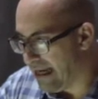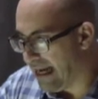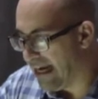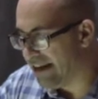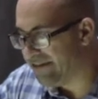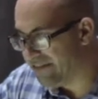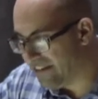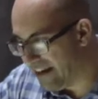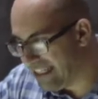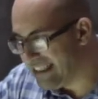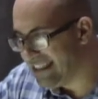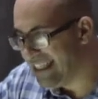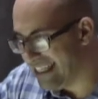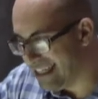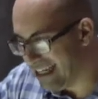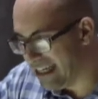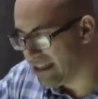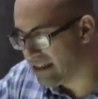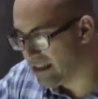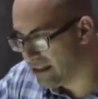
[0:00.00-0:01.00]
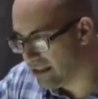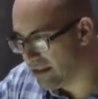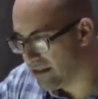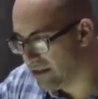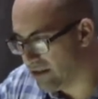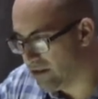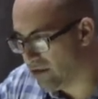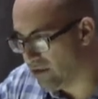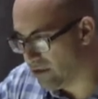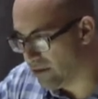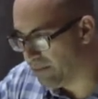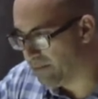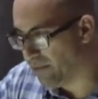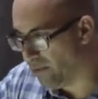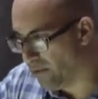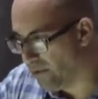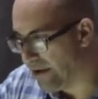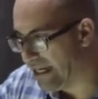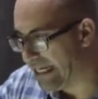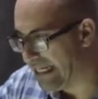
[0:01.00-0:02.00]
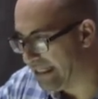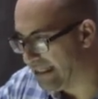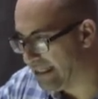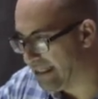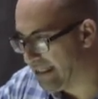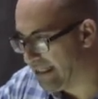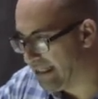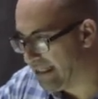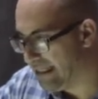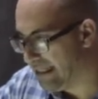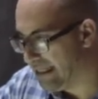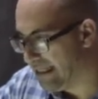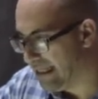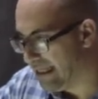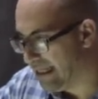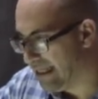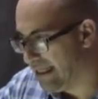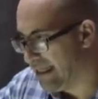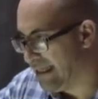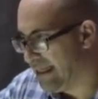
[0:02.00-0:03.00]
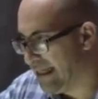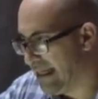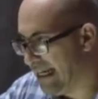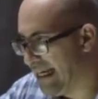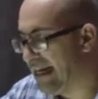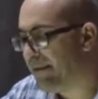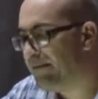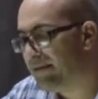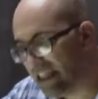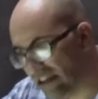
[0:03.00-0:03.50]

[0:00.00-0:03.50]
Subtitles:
I finally got to the point, and I'm